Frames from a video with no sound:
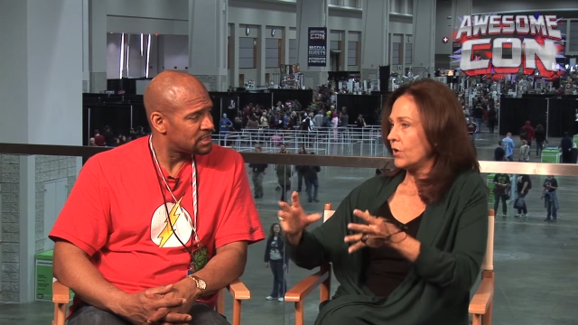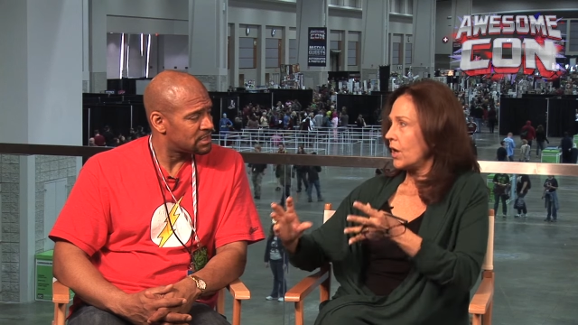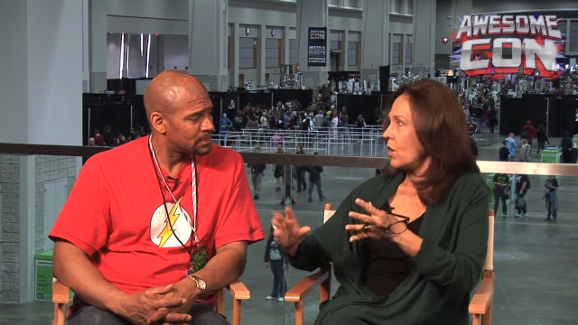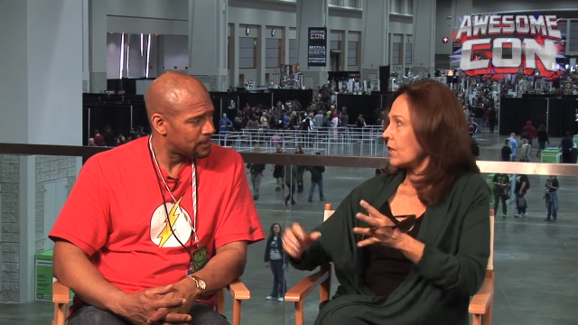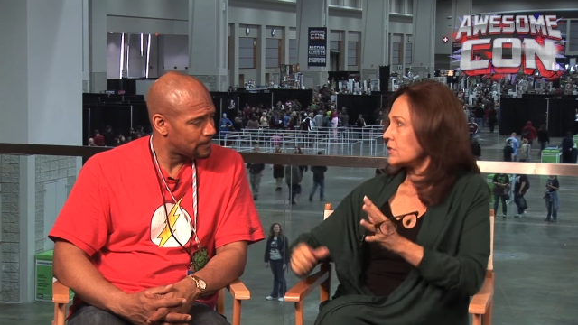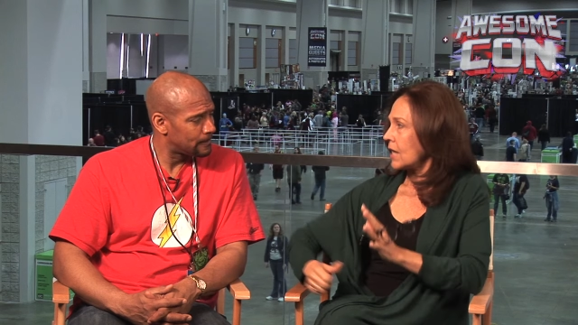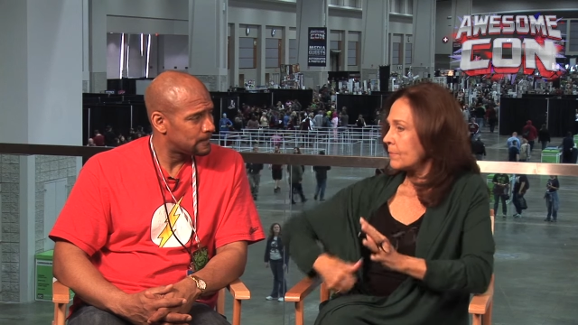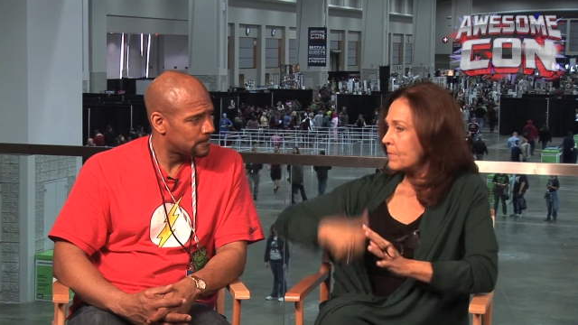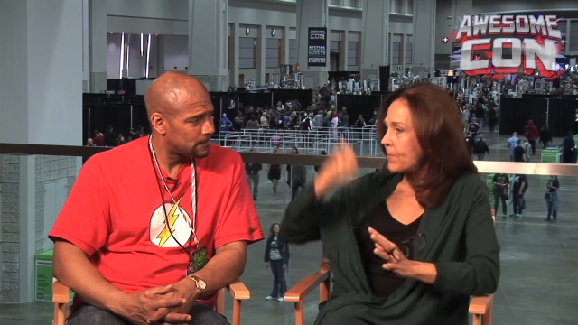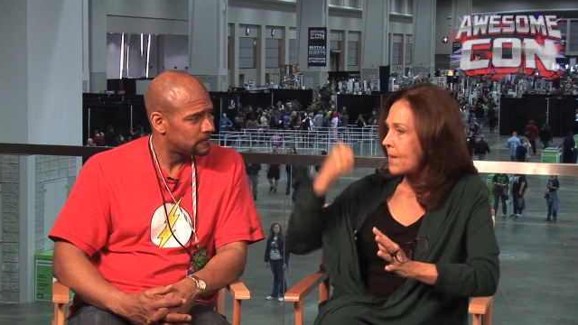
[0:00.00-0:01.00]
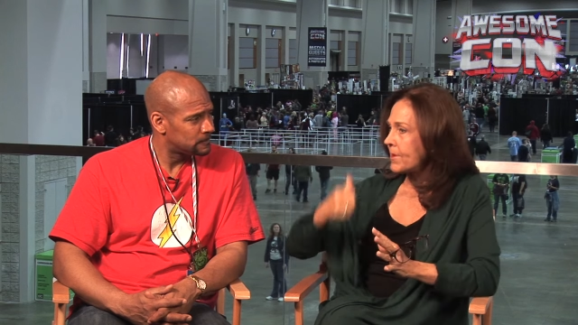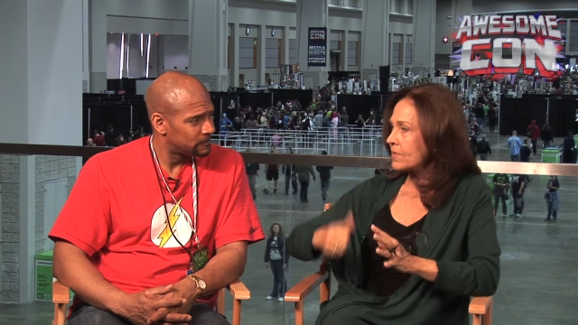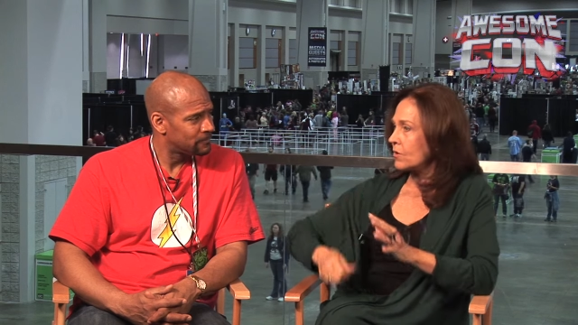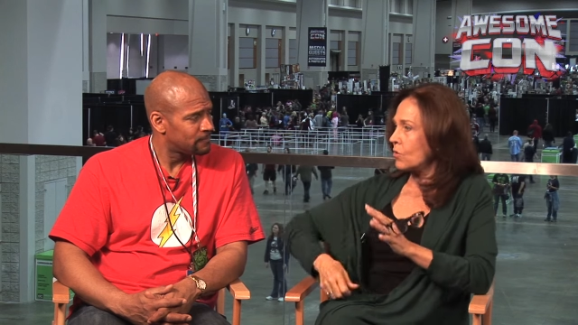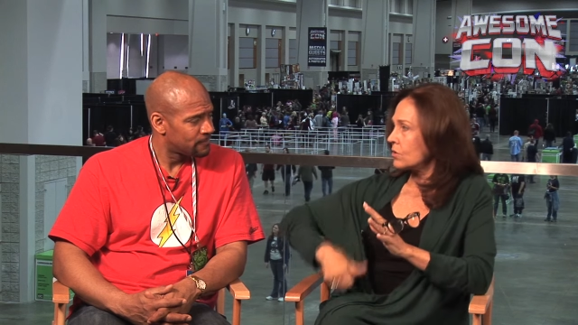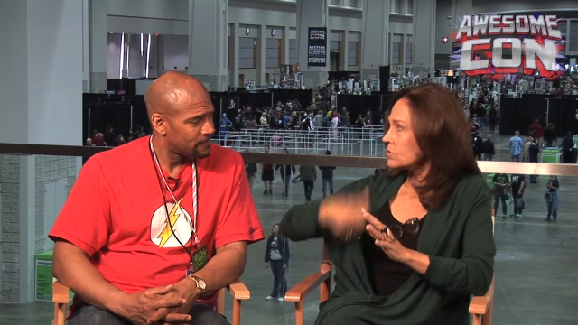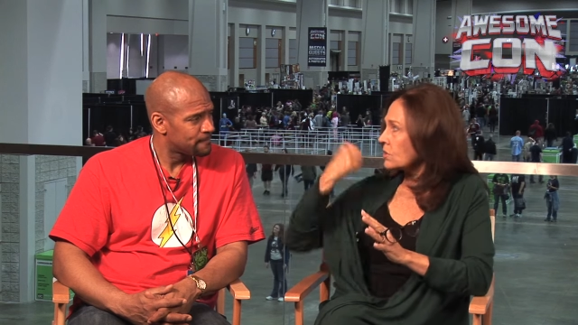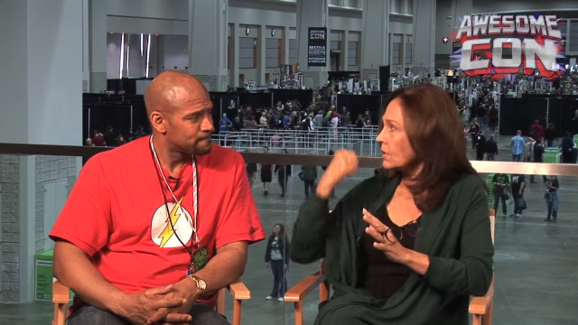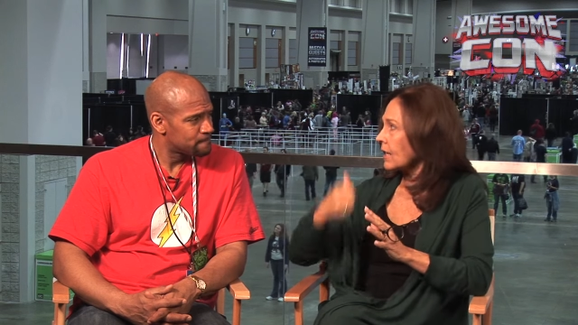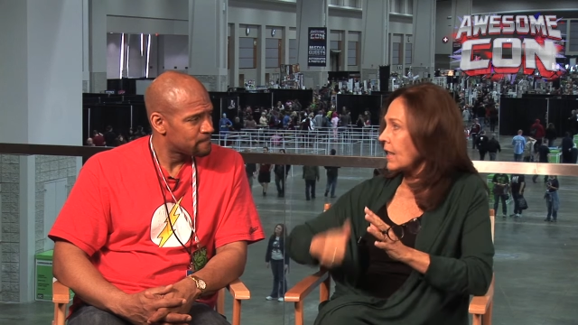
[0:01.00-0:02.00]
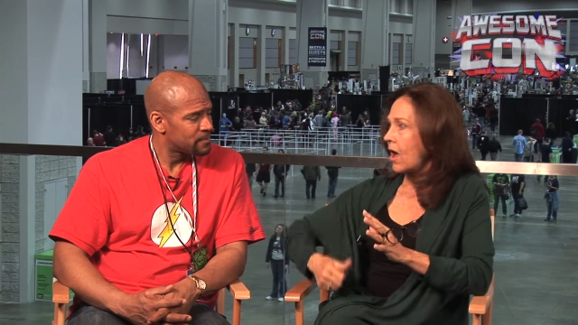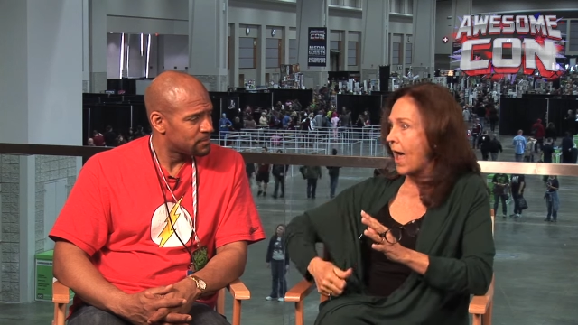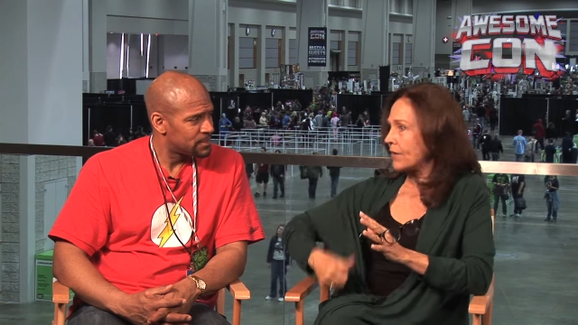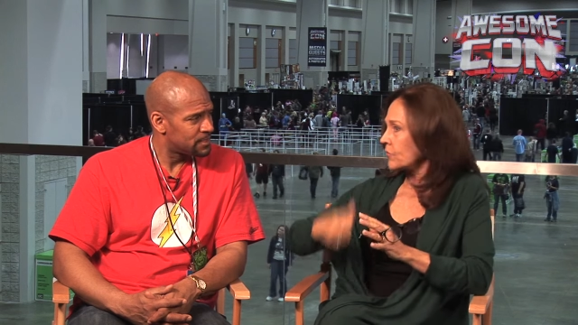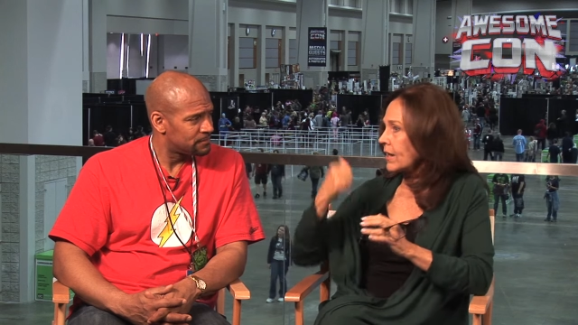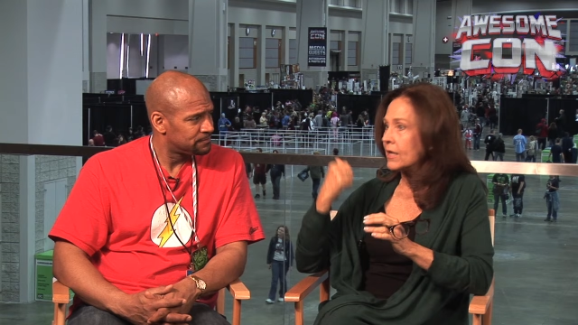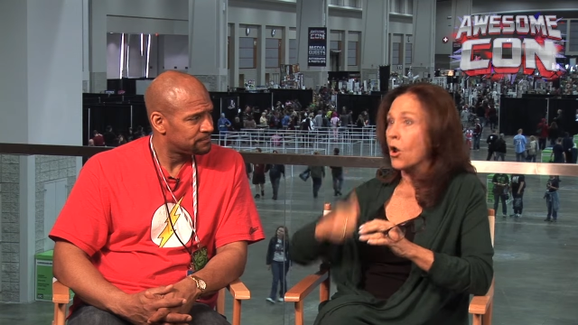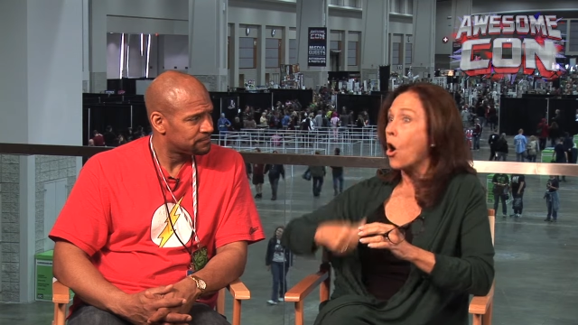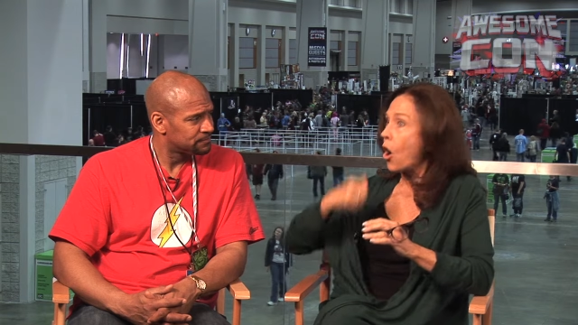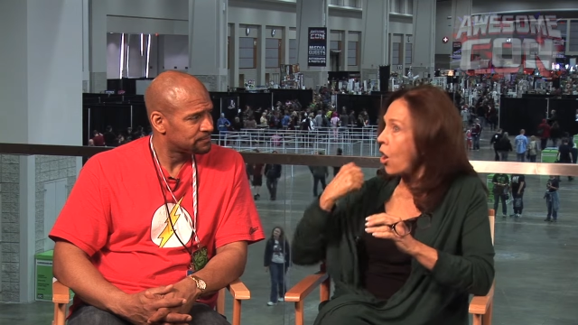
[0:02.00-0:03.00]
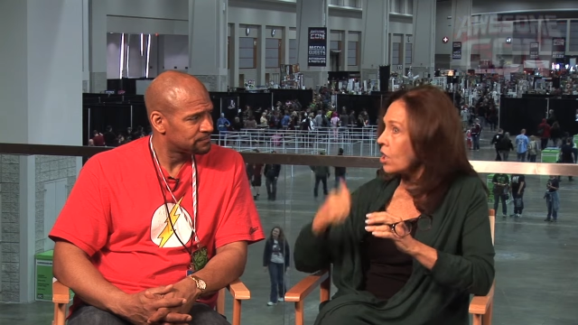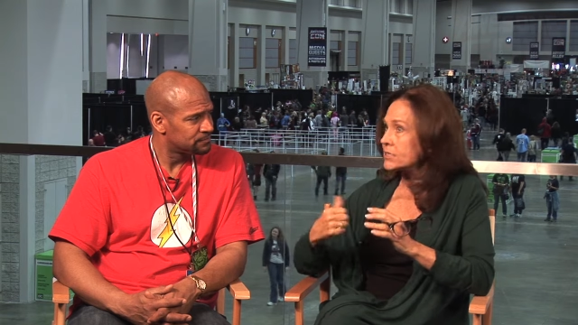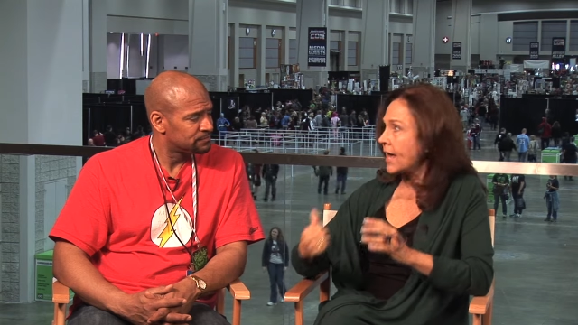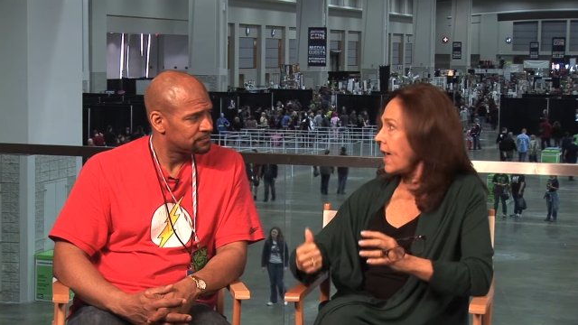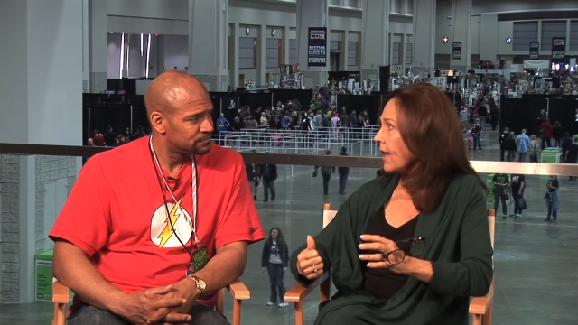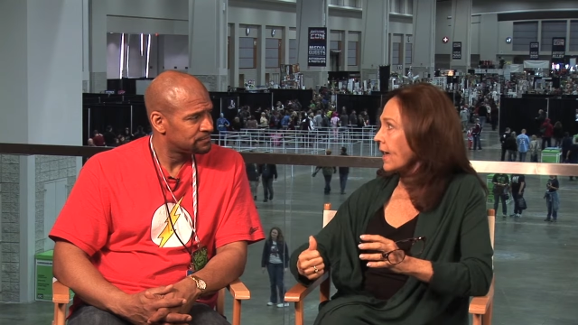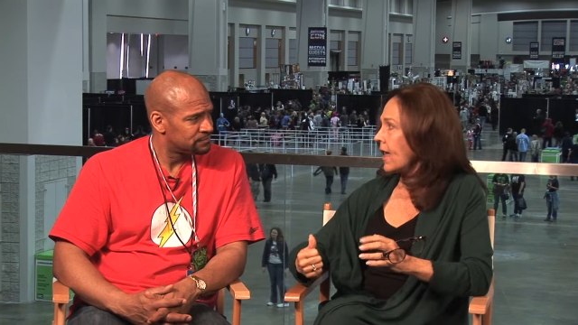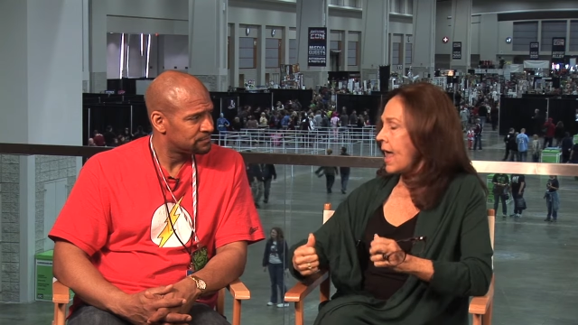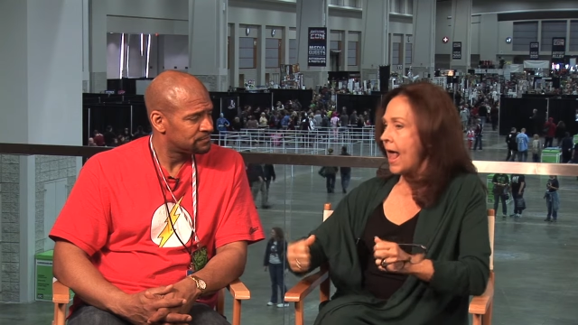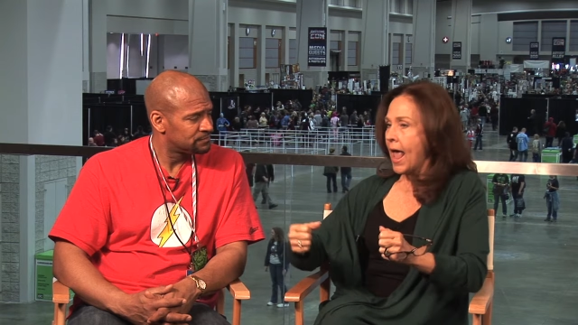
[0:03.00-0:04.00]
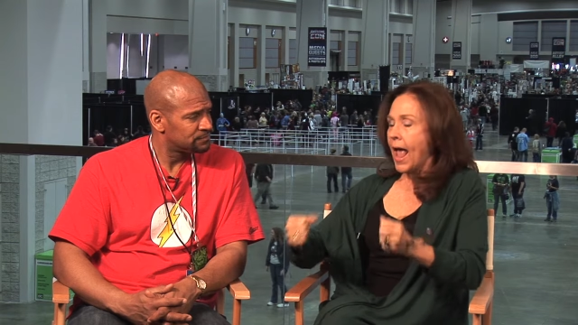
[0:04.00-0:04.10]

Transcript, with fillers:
Speaker 1: you know, because I'd been pumping the cortisol and adrenaline all day. Mm.